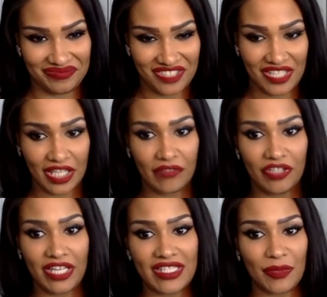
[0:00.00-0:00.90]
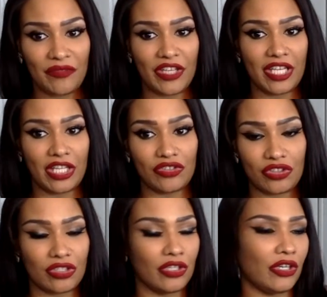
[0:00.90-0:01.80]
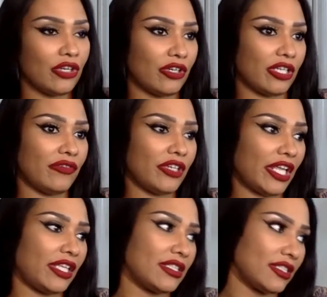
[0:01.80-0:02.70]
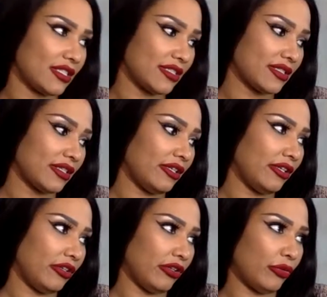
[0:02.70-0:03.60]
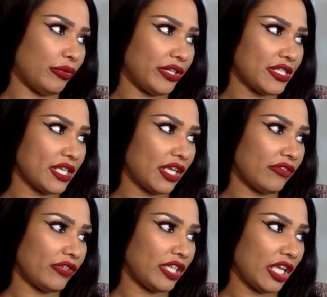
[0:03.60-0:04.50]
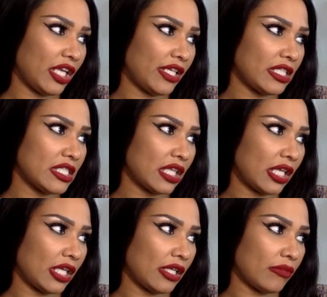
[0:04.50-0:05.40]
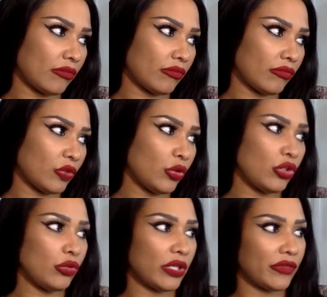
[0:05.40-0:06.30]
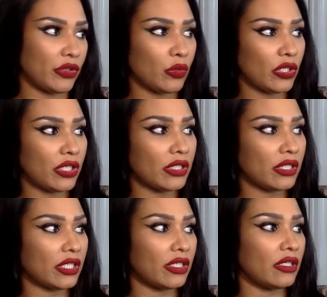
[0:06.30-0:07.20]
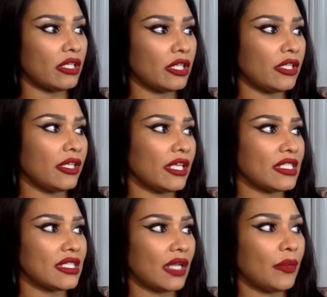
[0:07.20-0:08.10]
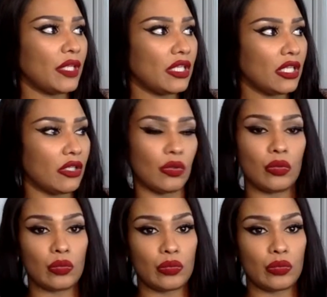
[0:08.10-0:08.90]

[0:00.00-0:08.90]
It's like every day is my vacation or every day is this. You know, once every day is like you can do whatever you want, then it's not a big deal.